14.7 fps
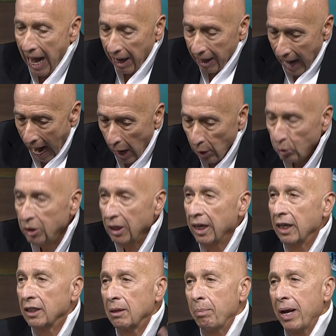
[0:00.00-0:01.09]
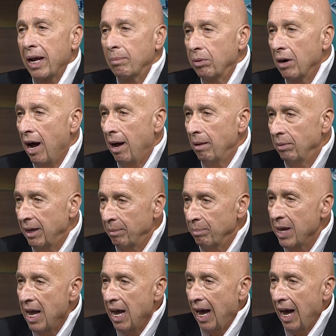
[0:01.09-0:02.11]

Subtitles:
housing is a big problem,